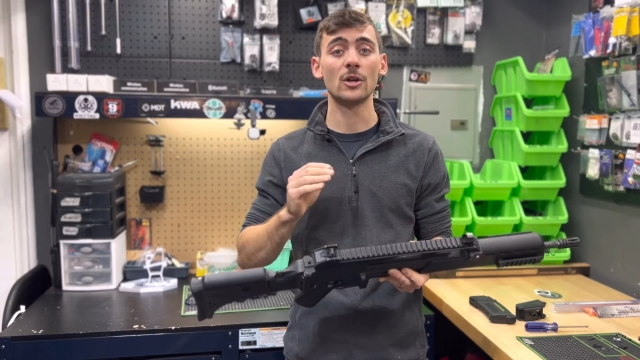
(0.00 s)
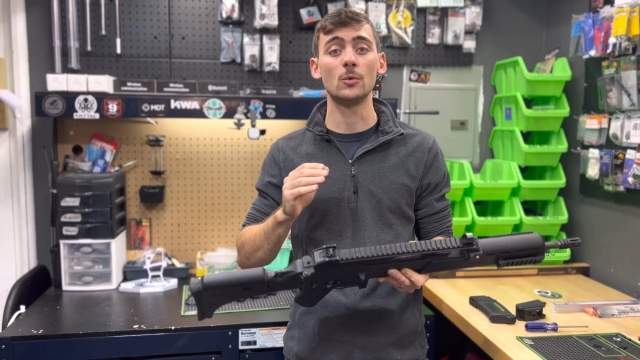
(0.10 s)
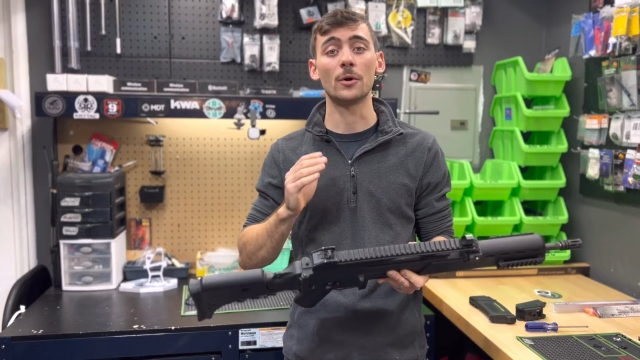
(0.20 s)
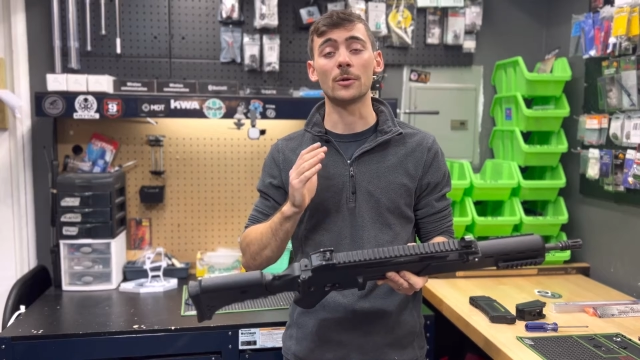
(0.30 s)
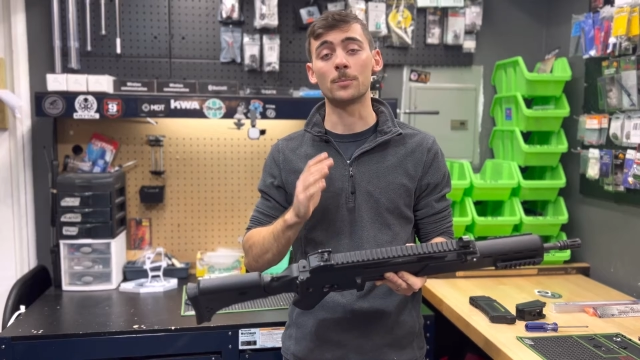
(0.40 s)
you
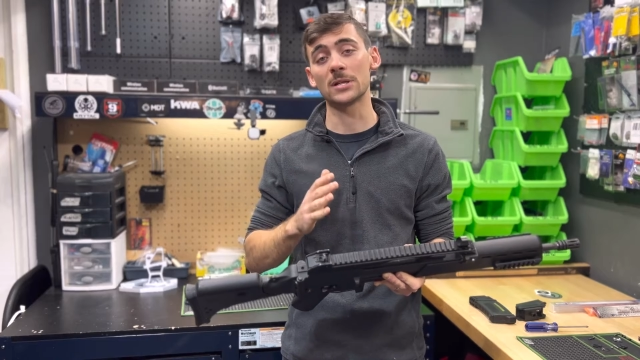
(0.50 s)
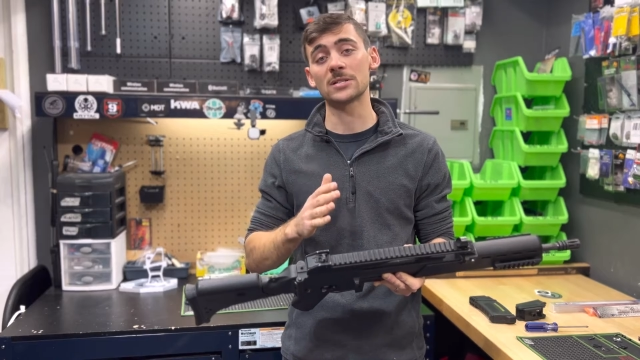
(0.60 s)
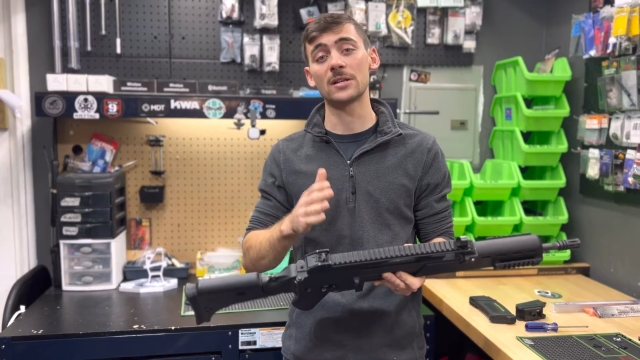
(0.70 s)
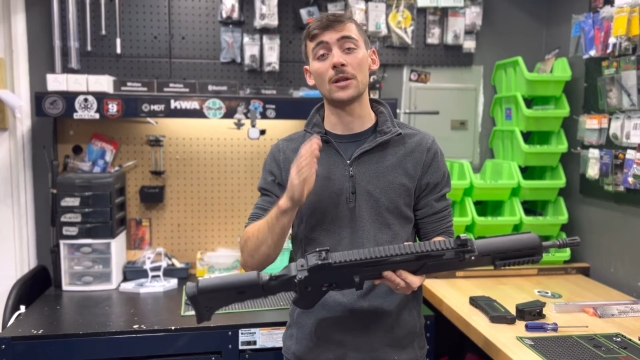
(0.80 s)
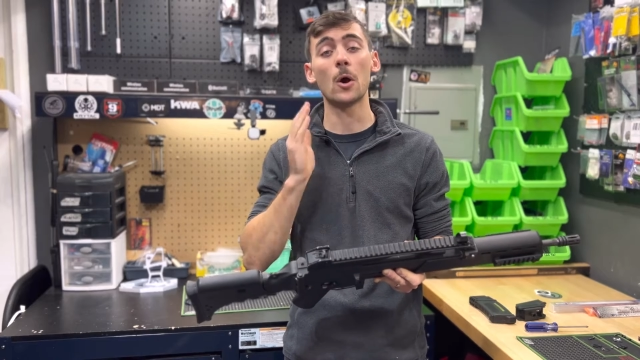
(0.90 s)
want your
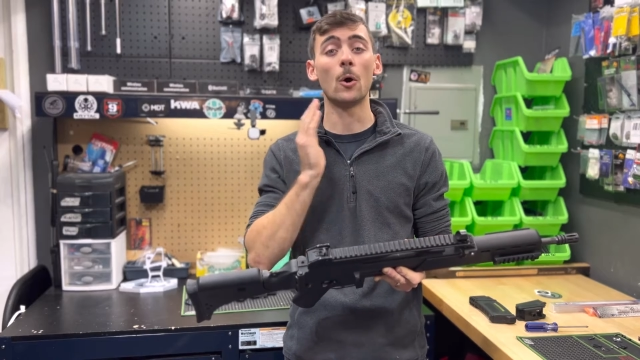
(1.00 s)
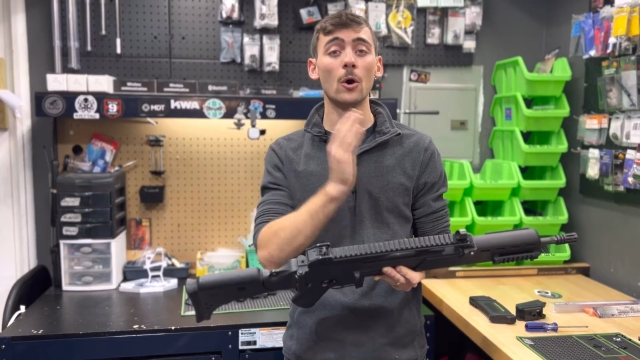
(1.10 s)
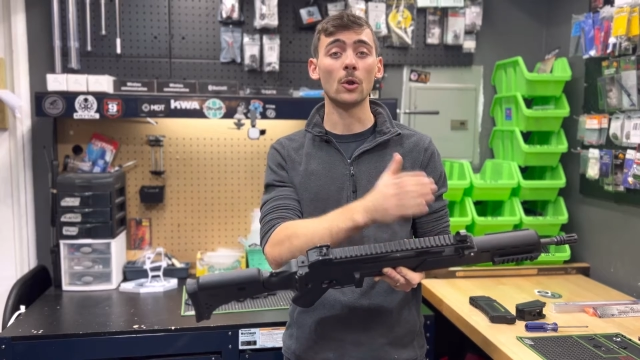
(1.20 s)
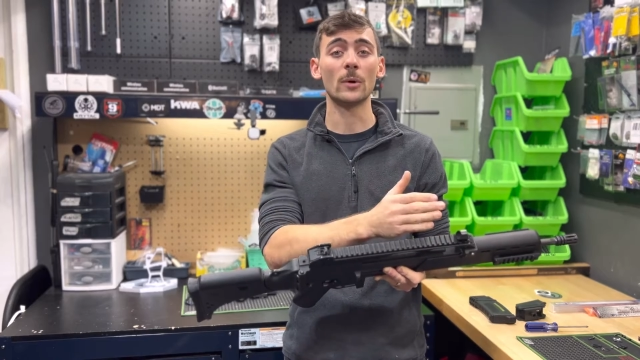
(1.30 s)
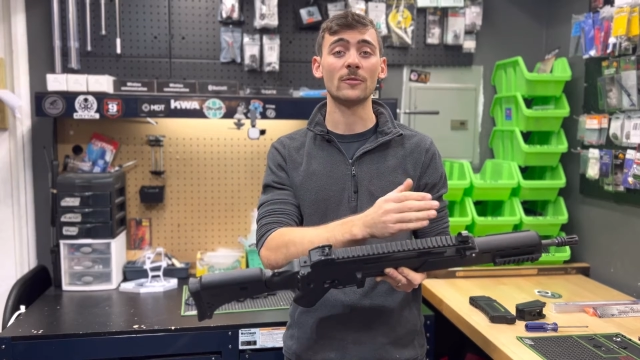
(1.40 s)
piston
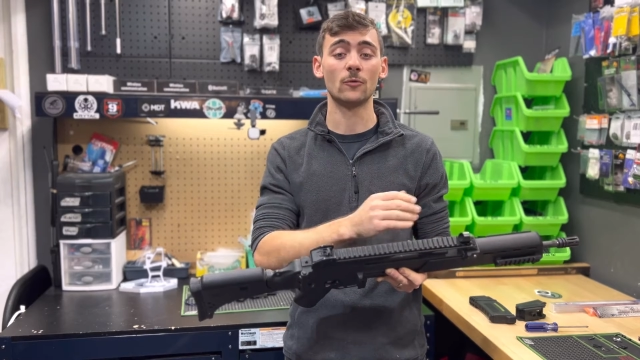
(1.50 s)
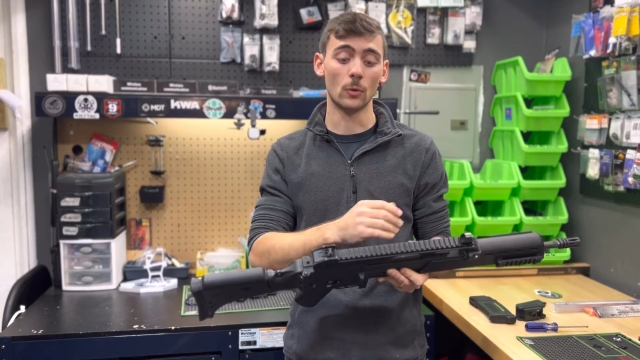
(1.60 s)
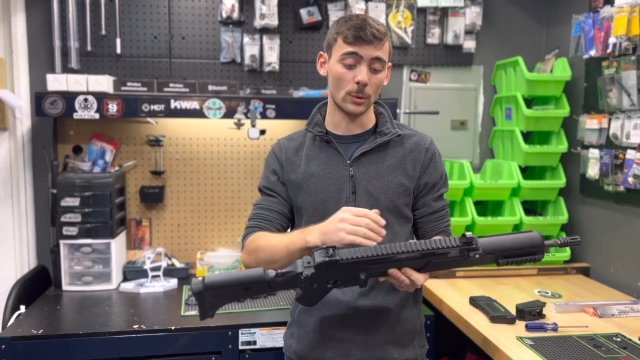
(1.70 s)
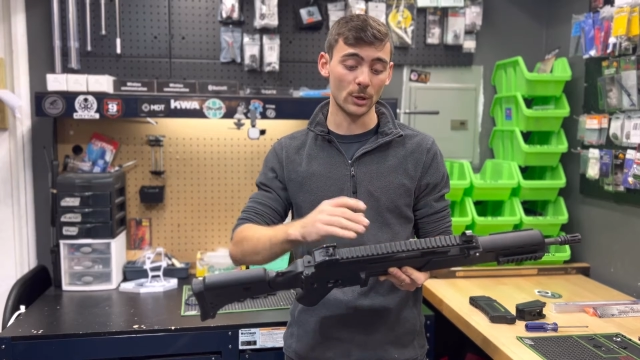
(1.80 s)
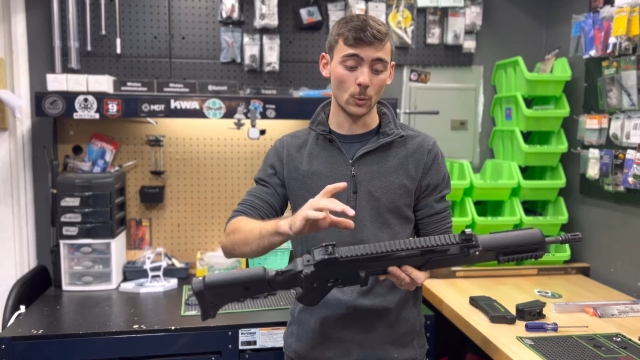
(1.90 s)
all the way
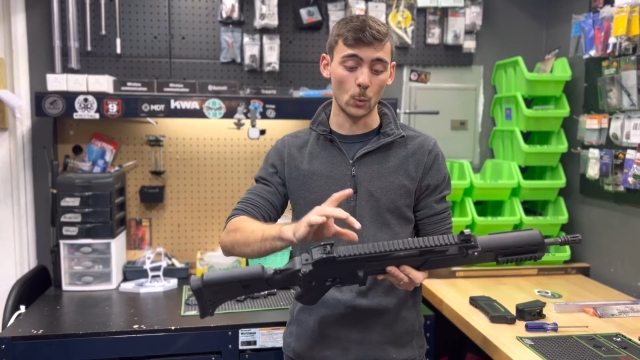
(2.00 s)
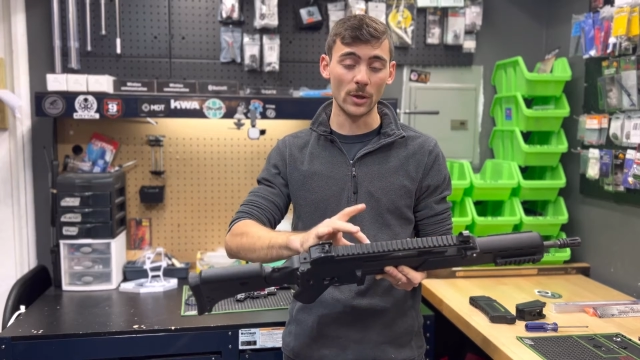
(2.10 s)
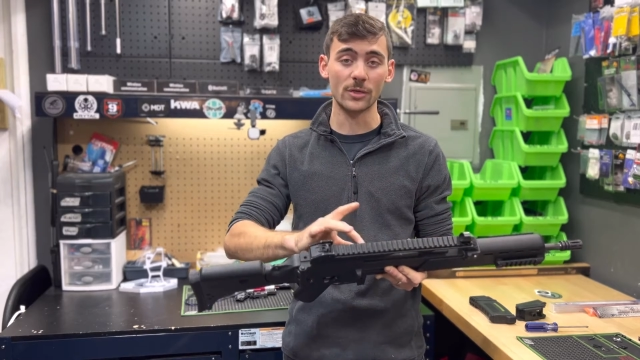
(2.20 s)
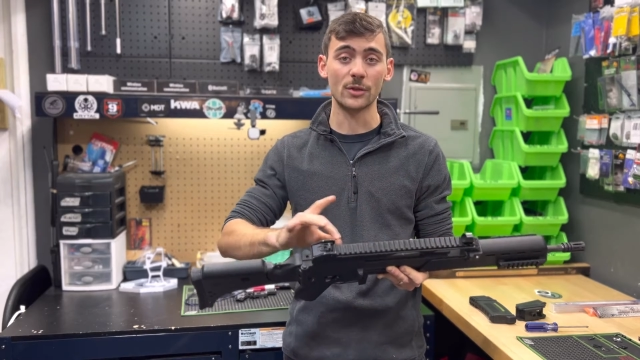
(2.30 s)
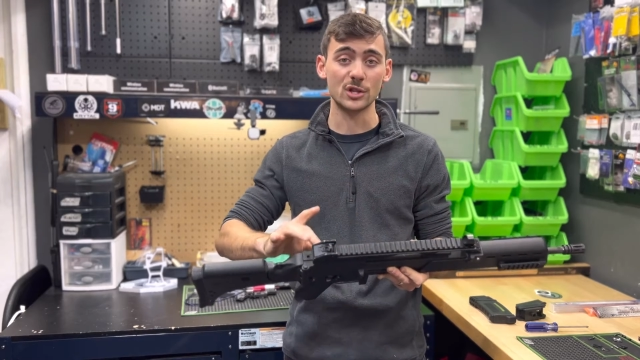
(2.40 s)
forward
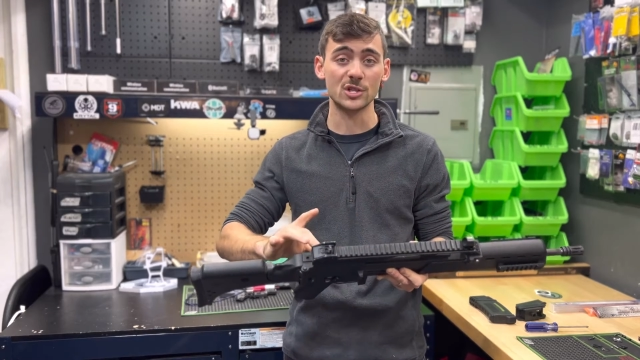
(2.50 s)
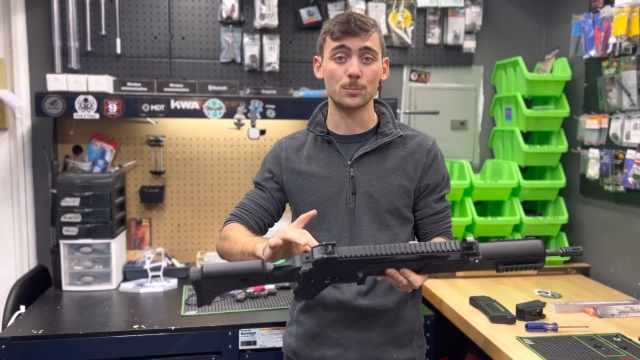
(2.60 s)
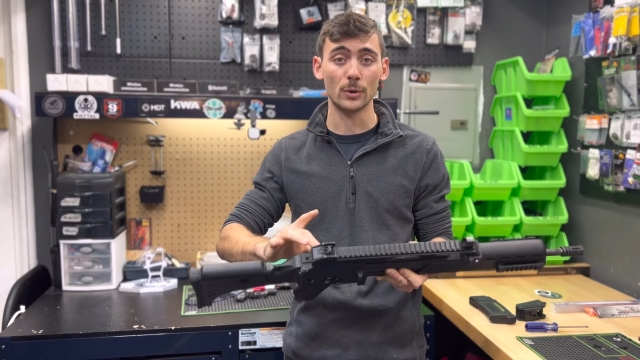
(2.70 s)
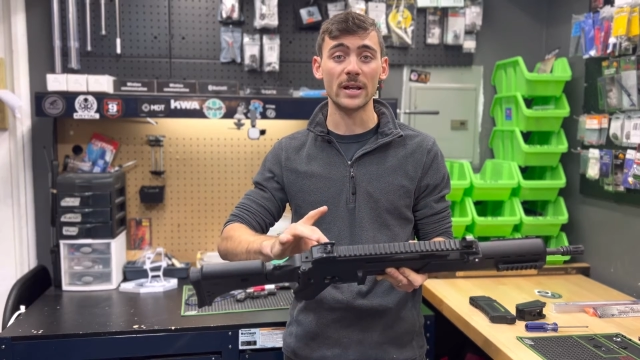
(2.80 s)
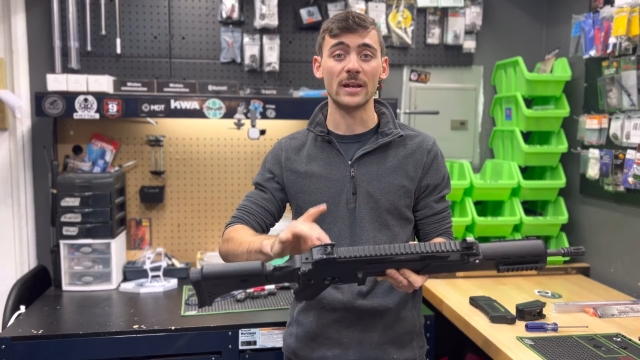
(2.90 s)
with the
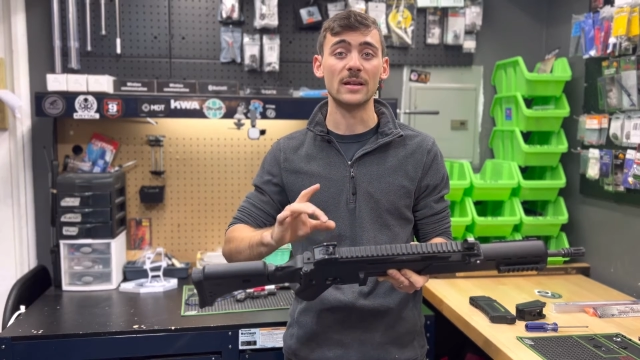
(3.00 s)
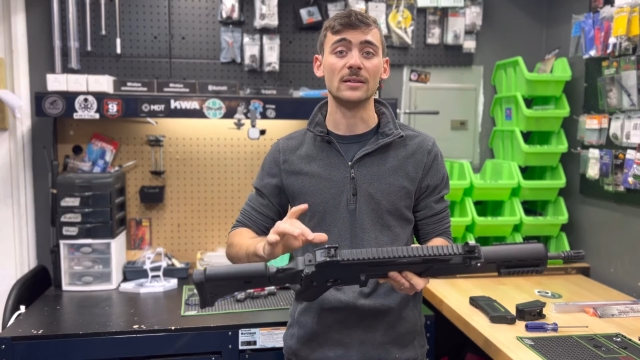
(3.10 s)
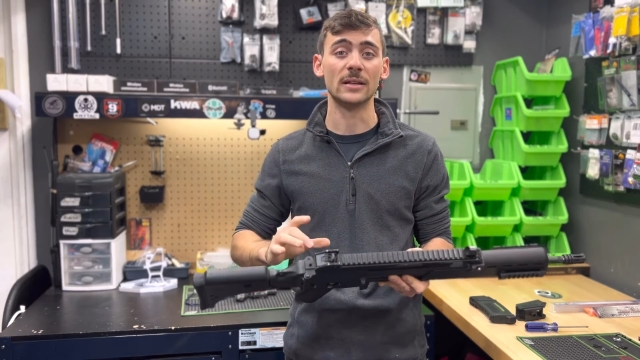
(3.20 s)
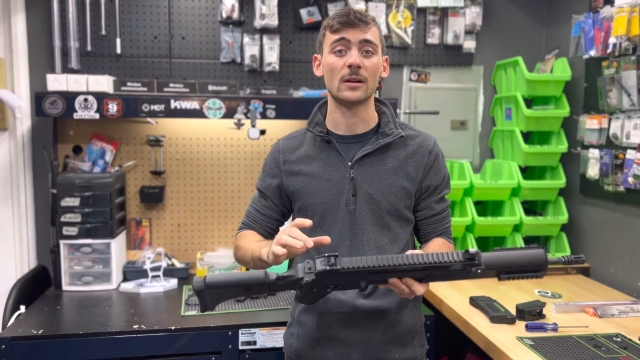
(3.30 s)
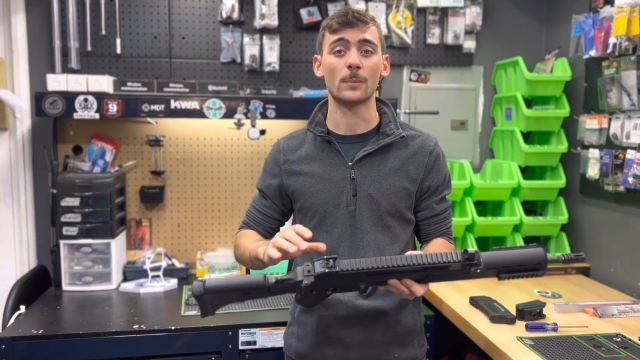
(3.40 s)
spring in
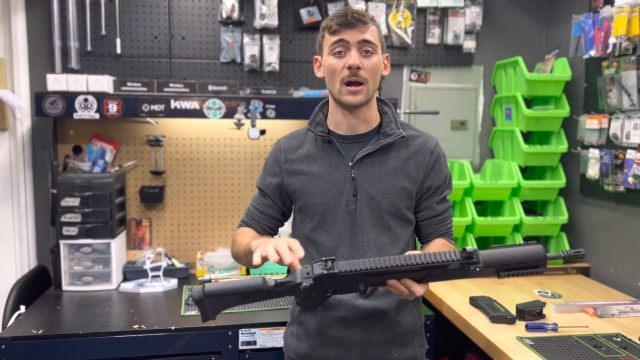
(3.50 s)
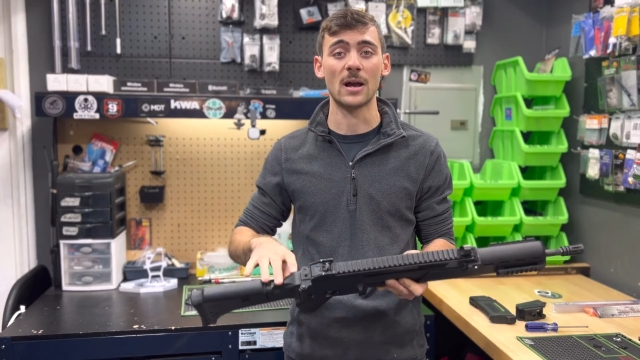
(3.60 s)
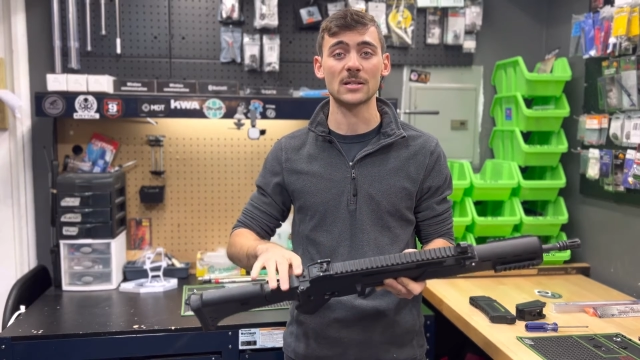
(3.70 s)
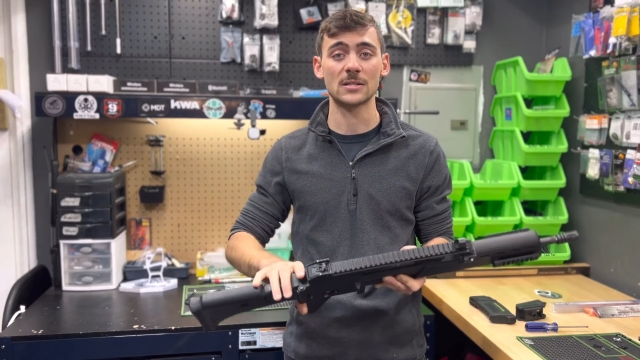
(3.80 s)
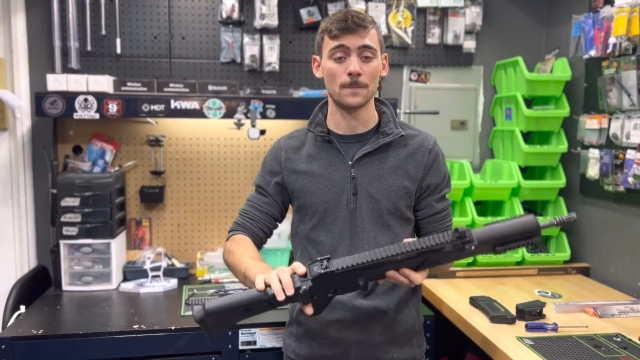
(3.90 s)
the
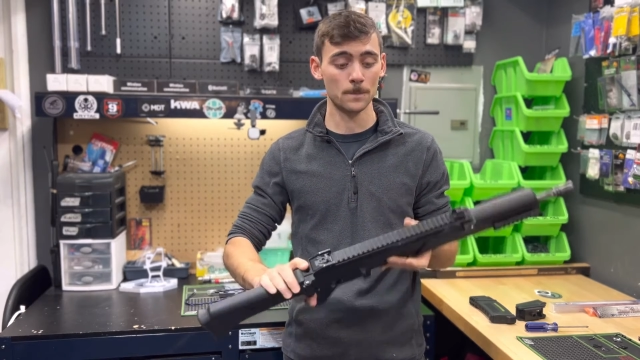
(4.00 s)
gearbox,